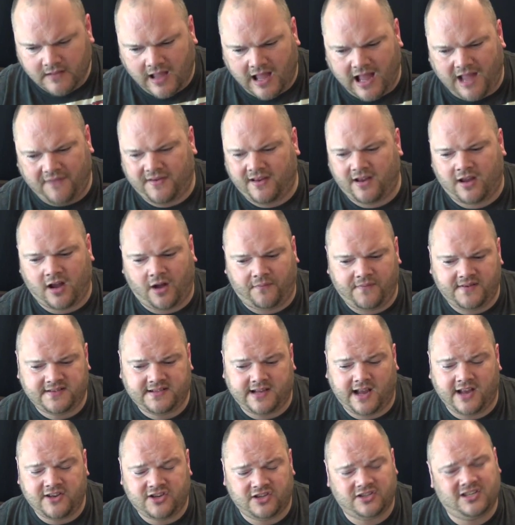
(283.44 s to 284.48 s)
having
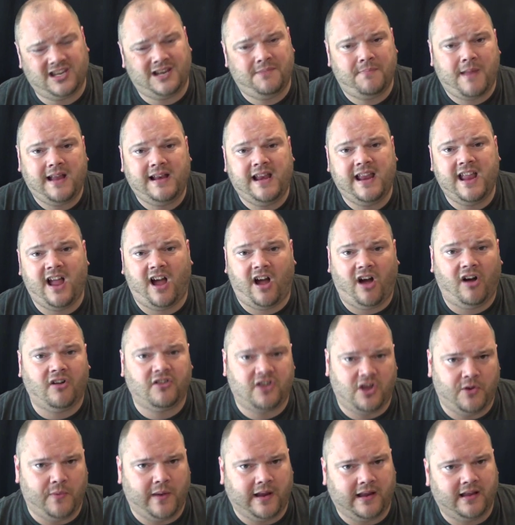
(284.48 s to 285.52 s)
conversations and mainly
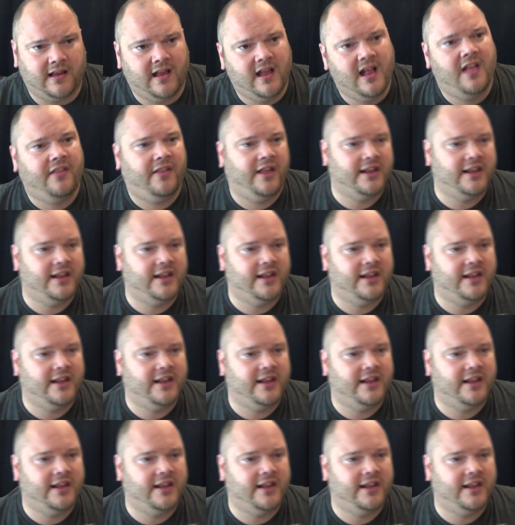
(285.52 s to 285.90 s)
arguing.